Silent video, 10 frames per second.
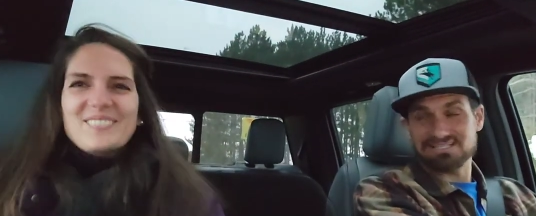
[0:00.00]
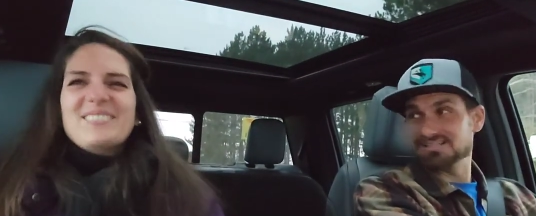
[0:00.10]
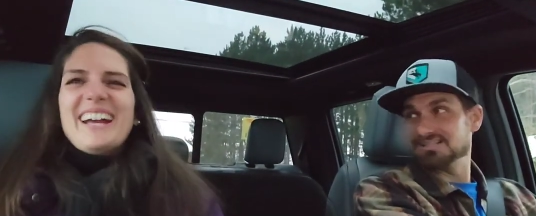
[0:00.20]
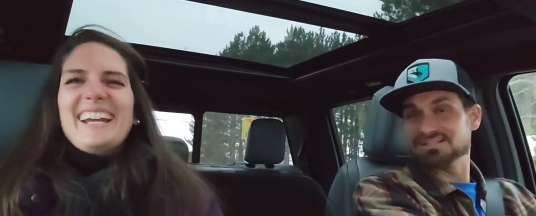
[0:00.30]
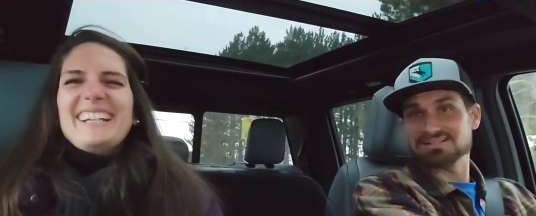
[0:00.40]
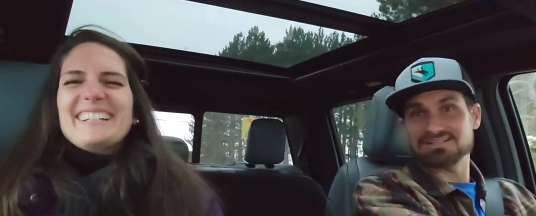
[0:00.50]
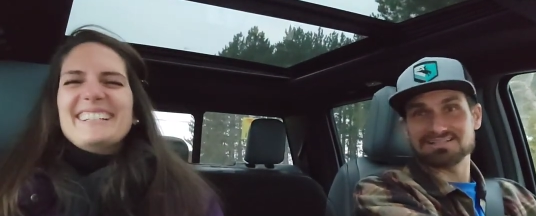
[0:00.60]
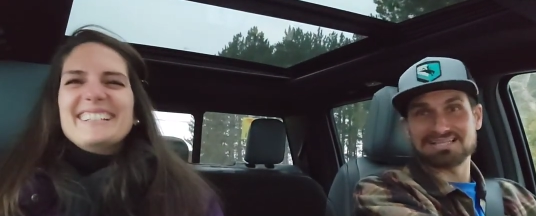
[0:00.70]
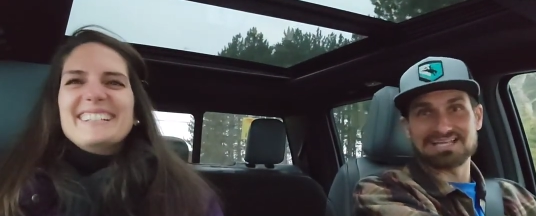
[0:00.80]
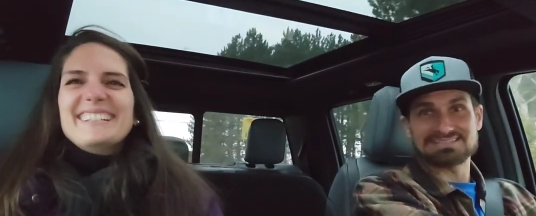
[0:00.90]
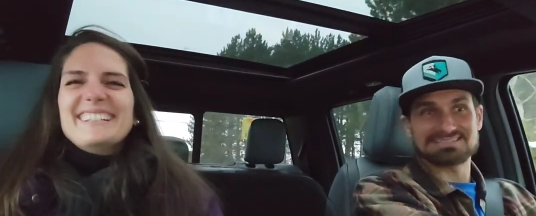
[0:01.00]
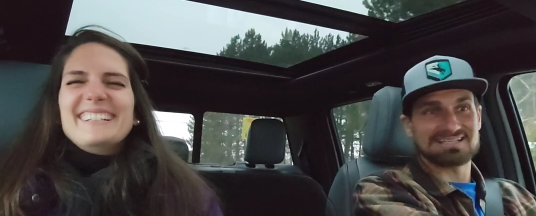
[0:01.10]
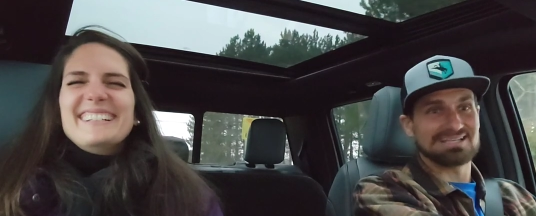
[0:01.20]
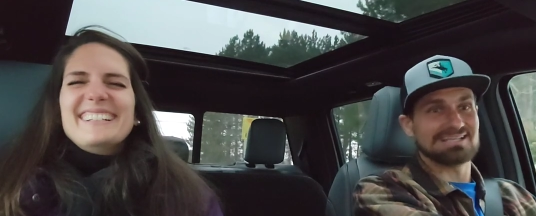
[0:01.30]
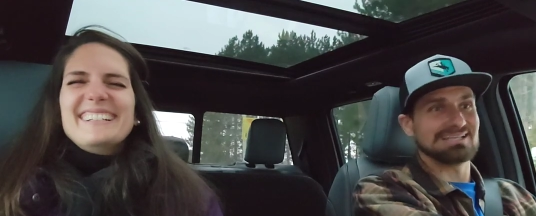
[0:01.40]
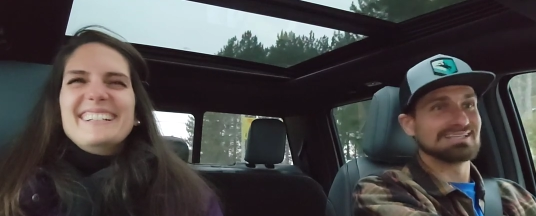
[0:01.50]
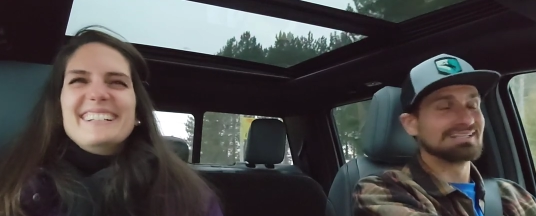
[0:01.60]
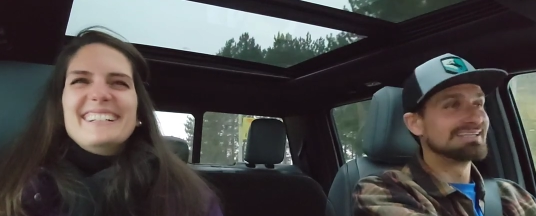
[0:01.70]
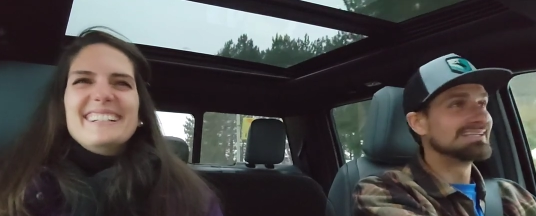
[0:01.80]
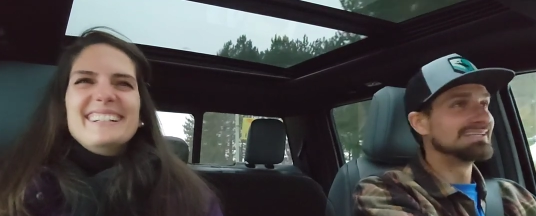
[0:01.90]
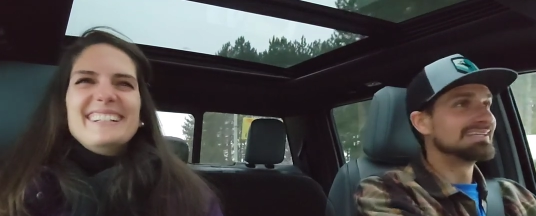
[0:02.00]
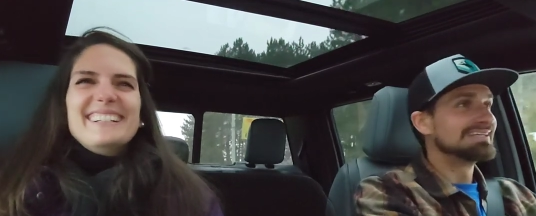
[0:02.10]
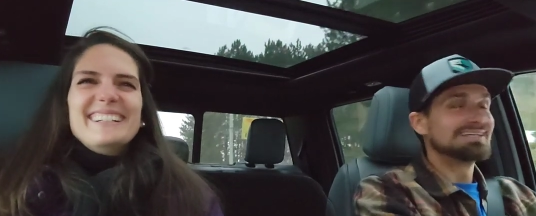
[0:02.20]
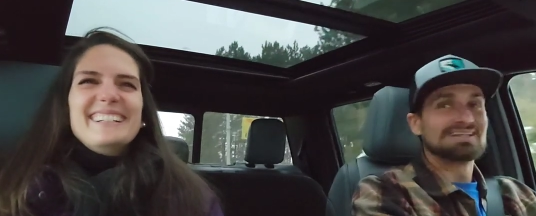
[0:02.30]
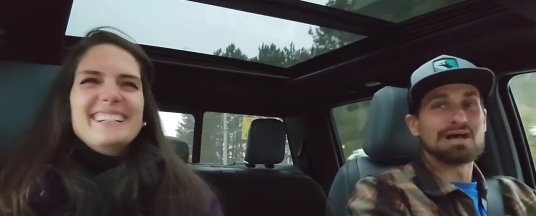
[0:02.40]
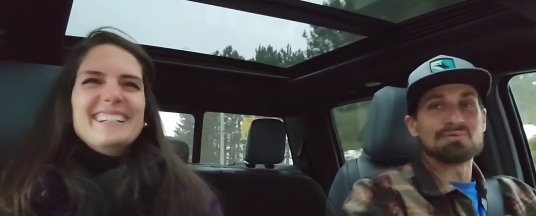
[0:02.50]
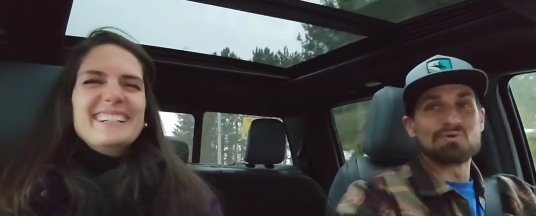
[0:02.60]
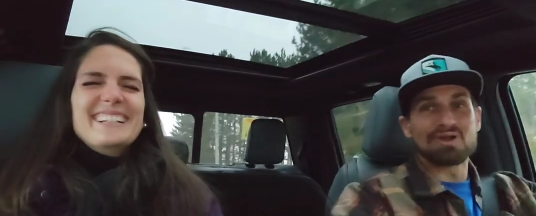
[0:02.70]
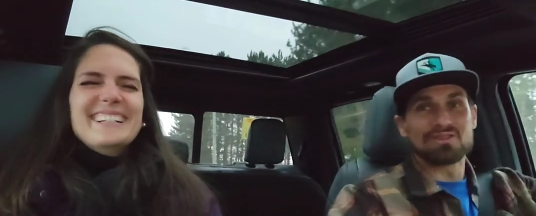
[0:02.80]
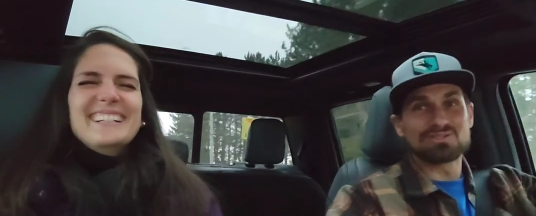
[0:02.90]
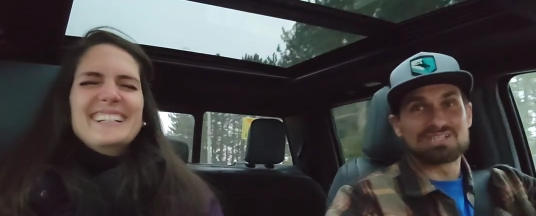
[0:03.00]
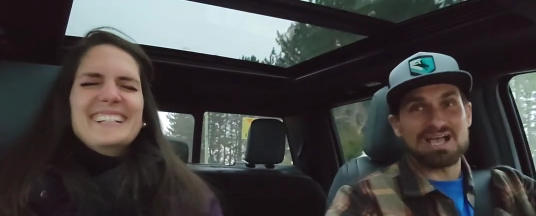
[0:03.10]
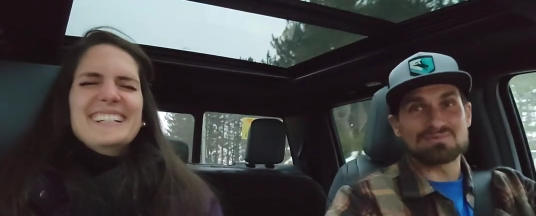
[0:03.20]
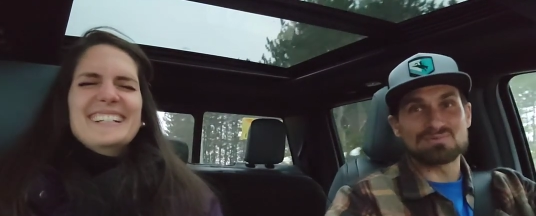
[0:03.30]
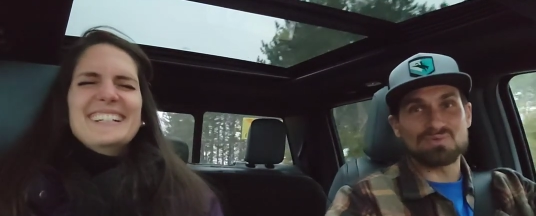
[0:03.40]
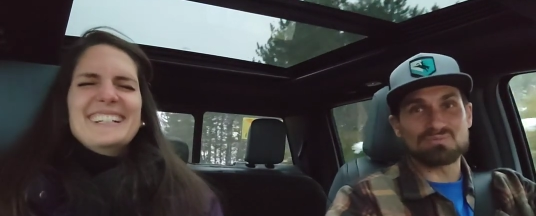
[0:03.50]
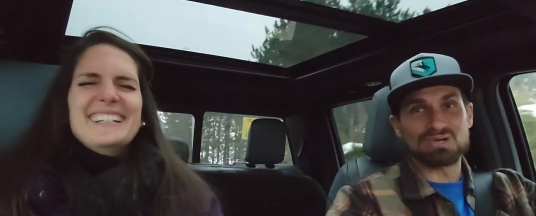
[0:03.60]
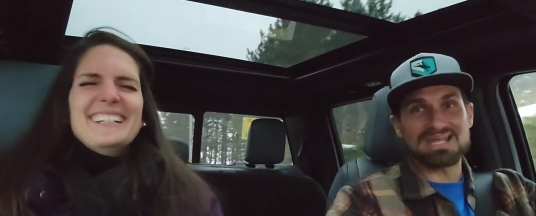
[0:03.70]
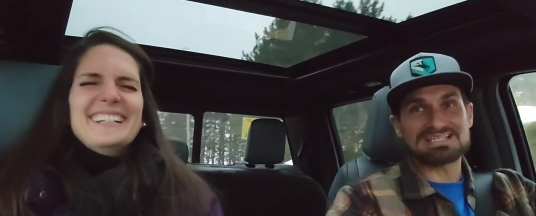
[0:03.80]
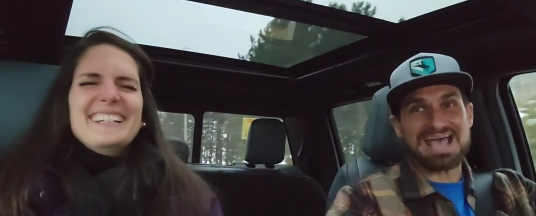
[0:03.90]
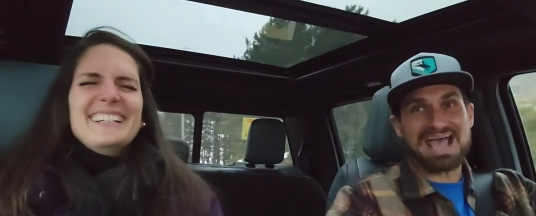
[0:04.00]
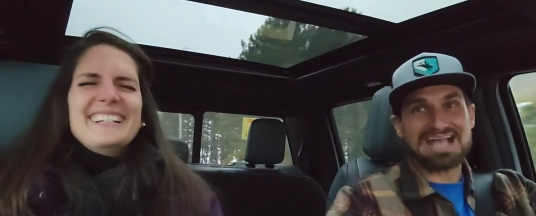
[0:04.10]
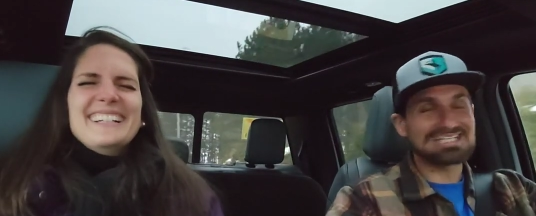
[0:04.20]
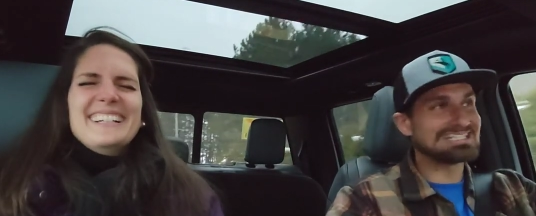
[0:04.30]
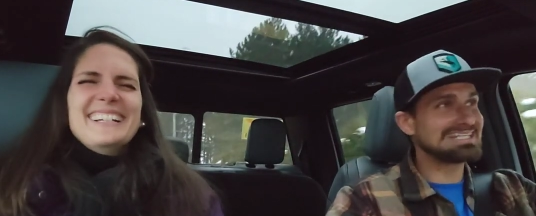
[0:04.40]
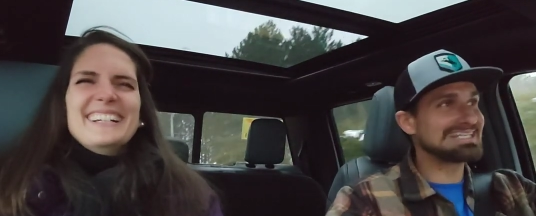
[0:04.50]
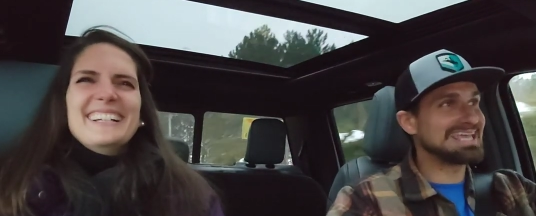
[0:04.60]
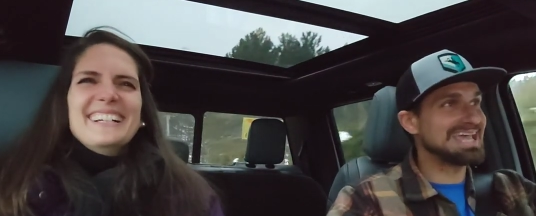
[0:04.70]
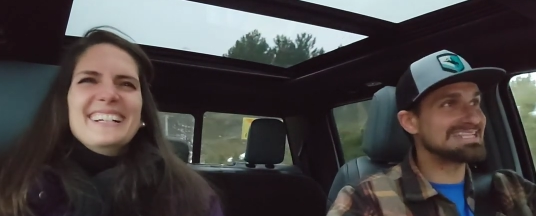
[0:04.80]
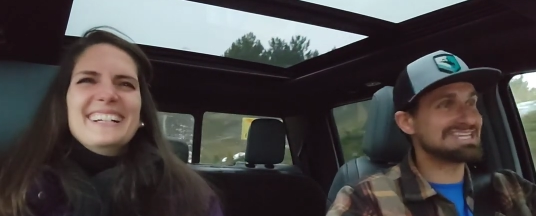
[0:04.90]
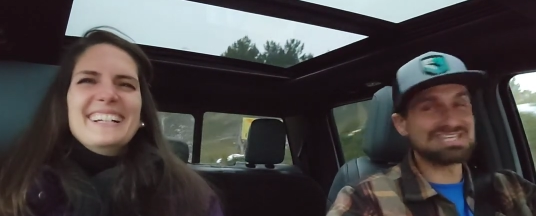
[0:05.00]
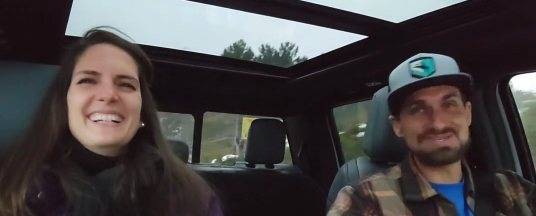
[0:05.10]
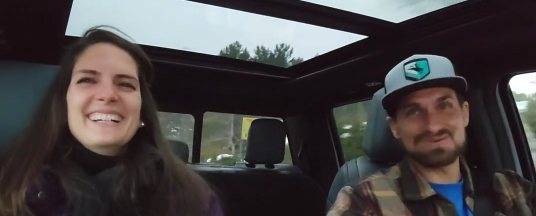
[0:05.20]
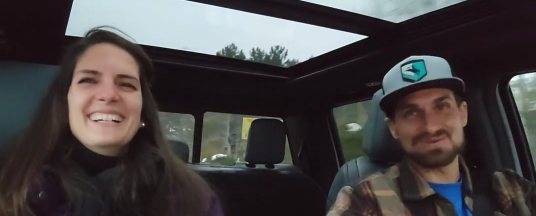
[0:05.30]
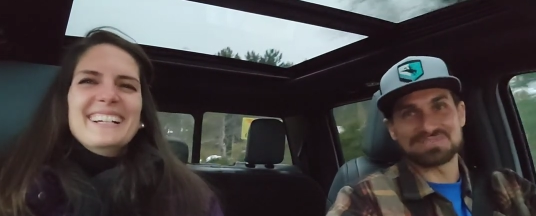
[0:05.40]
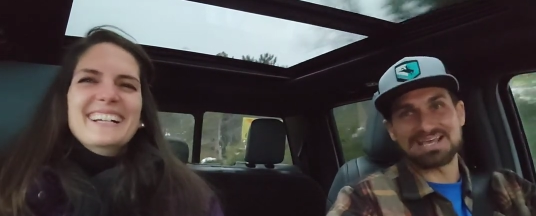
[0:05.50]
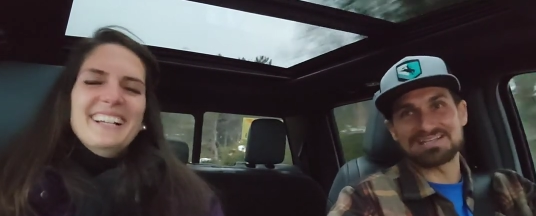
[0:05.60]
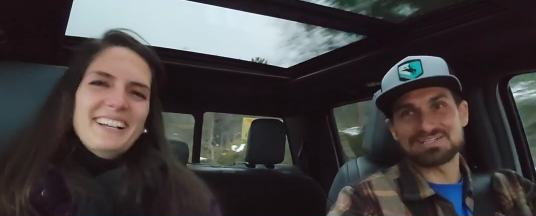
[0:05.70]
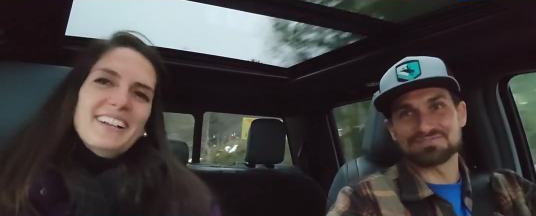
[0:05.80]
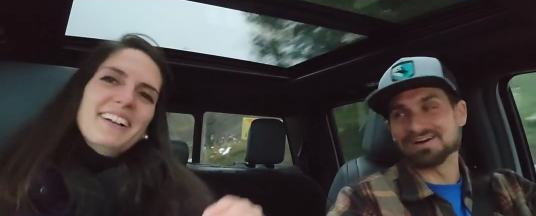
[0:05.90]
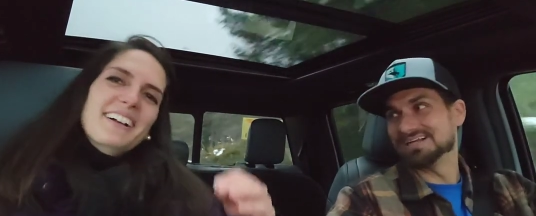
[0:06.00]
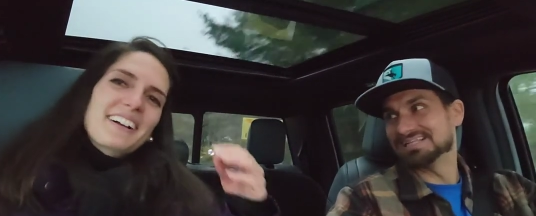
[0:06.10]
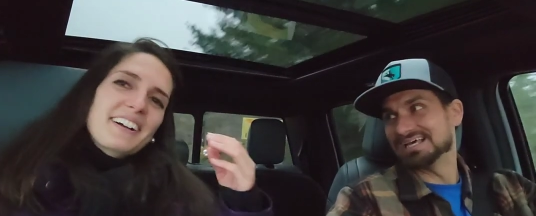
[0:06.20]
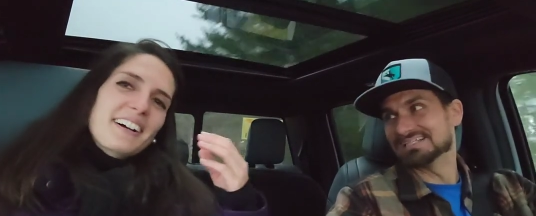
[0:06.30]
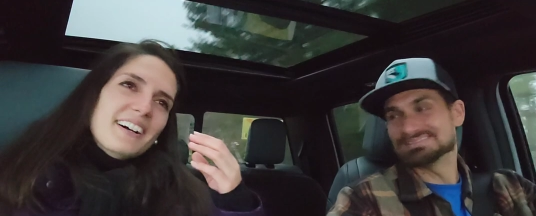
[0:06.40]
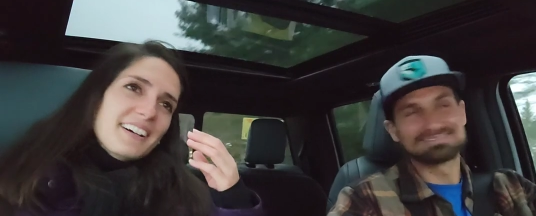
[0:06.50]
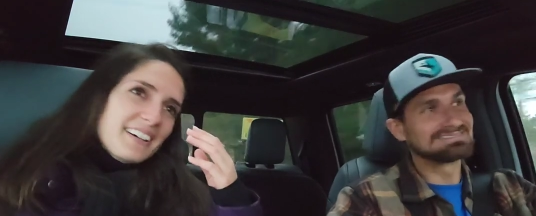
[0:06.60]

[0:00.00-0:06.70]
Speaker 1: Oh man! But uh, that'll be one of those times where the brakes actually get used. How did you find that?